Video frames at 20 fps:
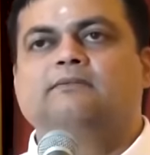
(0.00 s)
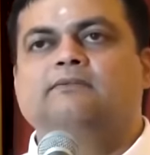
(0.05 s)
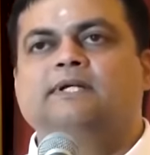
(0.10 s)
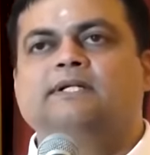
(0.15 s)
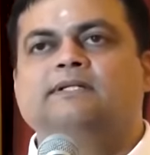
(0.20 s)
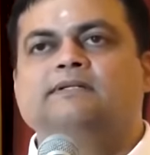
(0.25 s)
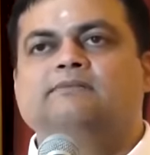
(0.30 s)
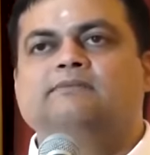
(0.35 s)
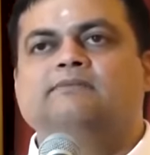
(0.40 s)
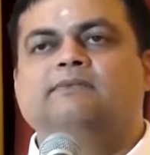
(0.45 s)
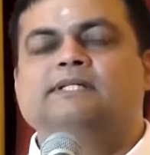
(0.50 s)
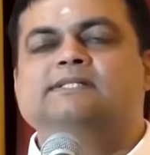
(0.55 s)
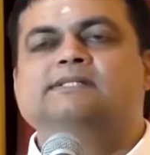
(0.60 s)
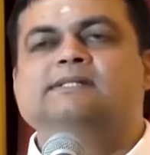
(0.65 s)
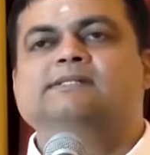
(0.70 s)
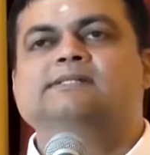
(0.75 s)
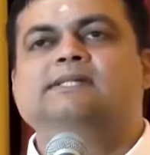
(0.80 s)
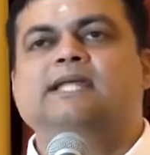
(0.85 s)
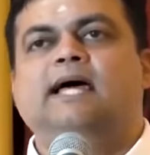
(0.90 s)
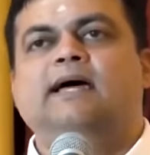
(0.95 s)
one
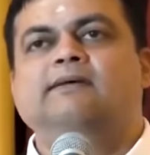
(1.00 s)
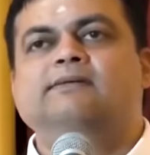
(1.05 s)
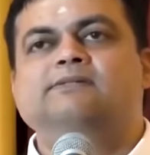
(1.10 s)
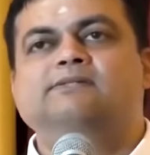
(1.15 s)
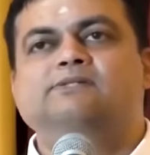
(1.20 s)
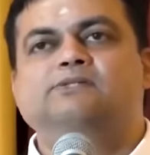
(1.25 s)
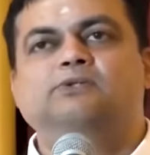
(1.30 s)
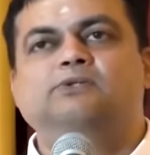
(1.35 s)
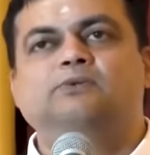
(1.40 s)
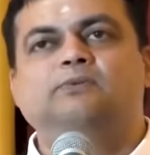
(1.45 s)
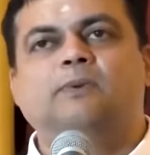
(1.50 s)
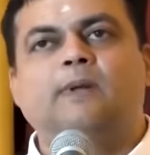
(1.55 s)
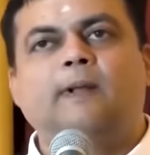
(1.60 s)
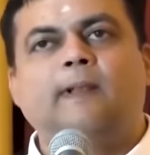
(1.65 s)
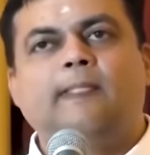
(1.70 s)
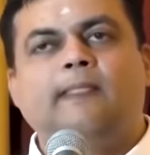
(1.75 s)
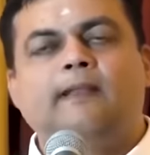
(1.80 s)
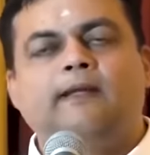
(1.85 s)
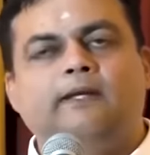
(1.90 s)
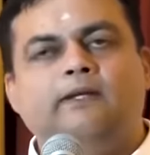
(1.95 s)
just has
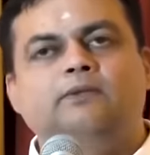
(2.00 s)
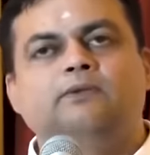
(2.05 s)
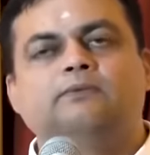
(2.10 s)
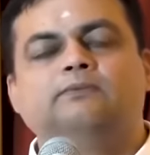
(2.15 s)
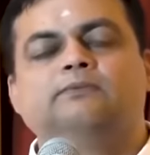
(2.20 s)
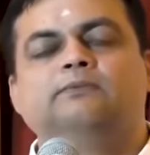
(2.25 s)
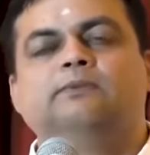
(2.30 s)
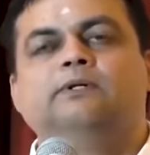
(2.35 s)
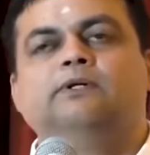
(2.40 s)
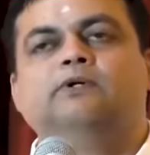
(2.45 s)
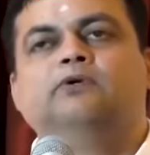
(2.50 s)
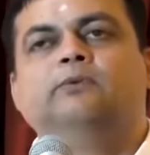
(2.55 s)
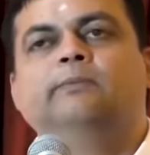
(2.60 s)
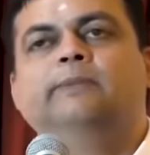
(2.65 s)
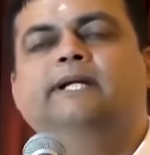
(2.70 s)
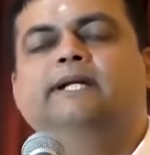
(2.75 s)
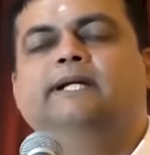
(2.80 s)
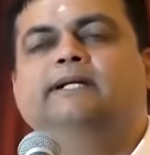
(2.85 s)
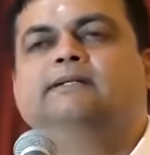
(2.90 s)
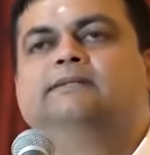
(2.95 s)
to, you know,
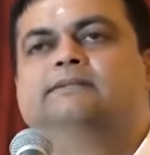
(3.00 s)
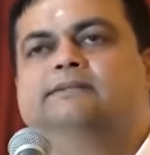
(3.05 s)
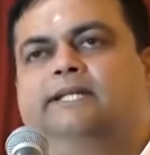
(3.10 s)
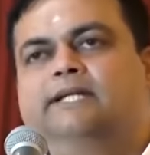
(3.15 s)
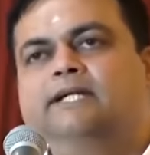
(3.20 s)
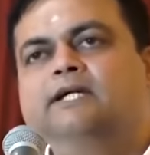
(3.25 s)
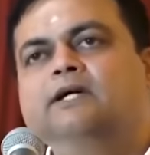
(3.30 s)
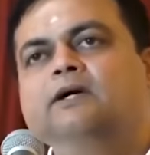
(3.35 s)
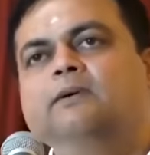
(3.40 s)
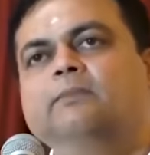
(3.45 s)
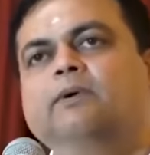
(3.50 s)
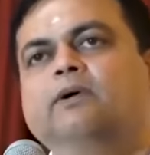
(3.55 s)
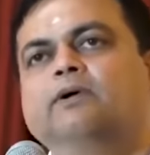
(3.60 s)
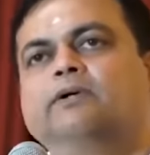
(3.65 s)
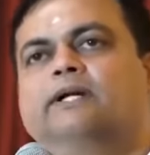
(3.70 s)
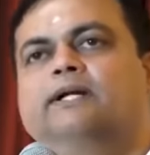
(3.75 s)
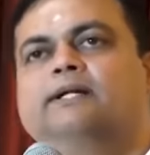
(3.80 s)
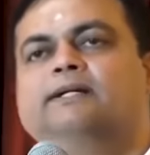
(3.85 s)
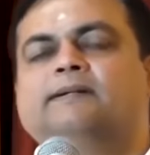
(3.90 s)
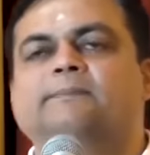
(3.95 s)
ruminate, think
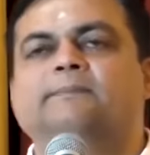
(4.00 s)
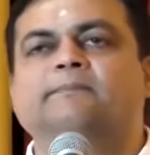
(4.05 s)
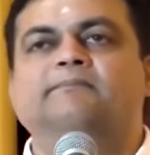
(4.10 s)
about it,